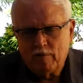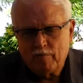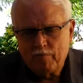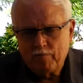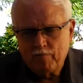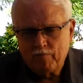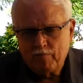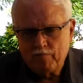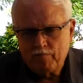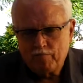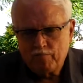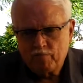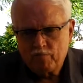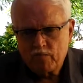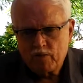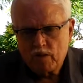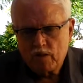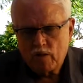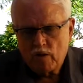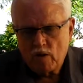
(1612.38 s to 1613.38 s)

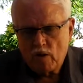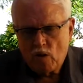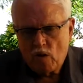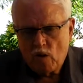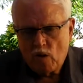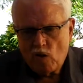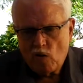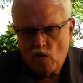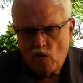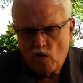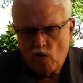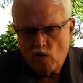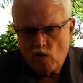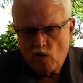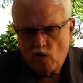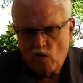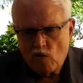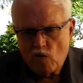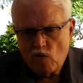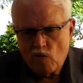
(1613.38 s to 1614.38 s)

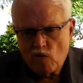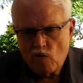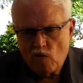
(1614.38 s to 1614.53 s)
Nobody speaks.